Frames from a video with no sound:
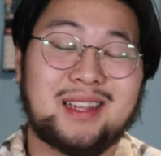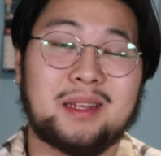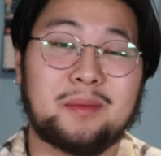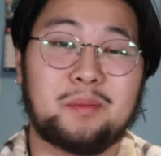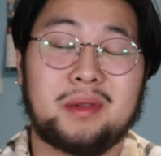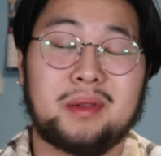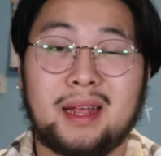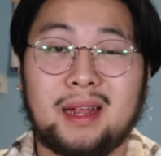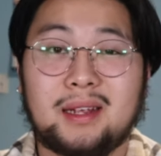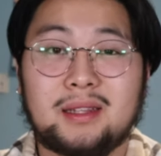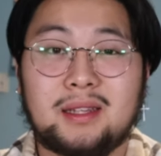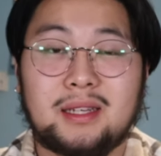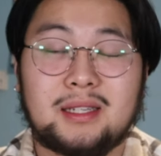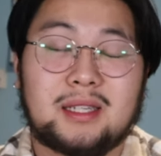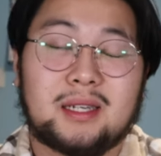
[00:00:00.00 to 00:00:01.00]
planned
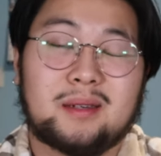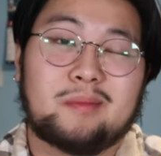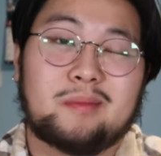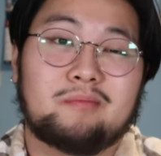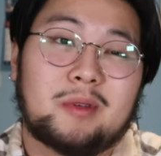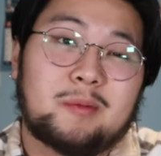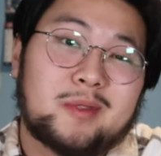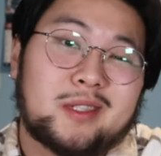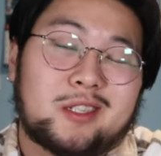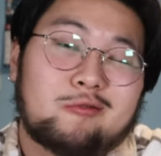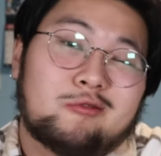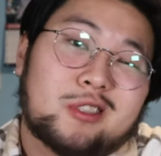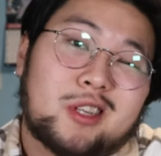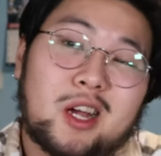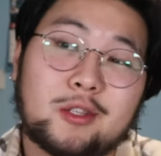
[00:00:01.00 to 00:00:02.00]
except I'm just going to
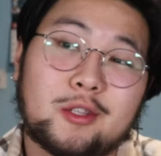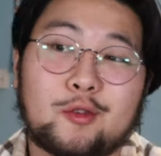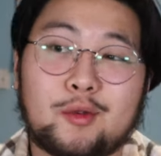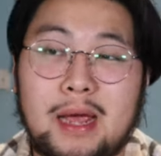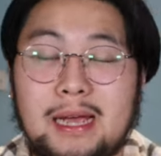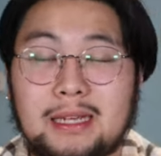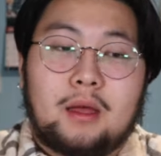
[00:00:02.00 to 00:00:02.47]
talk to you guys.